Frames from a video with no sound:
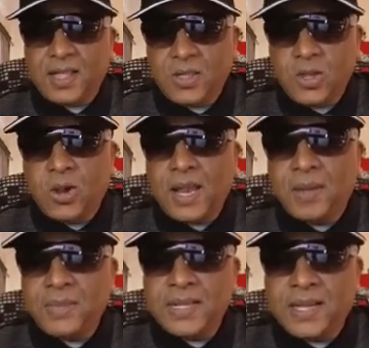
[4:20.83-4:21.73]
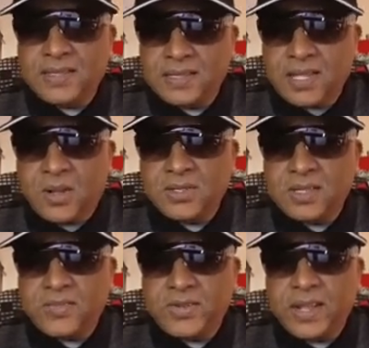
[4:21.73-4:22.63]
Yola Minar says, how's
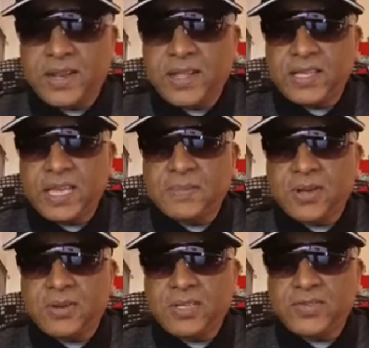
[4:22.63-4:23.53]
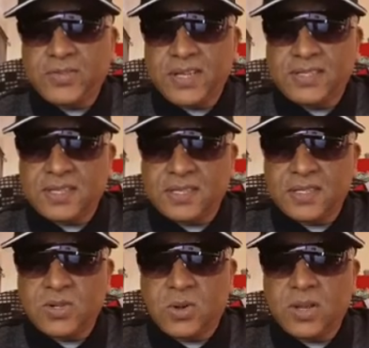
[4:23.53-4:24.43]
it? Farana, Cape Town is freezing,
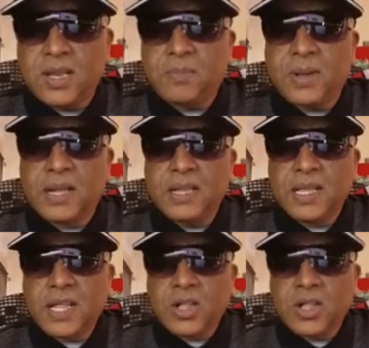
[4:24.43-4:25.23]
says Kogilambal.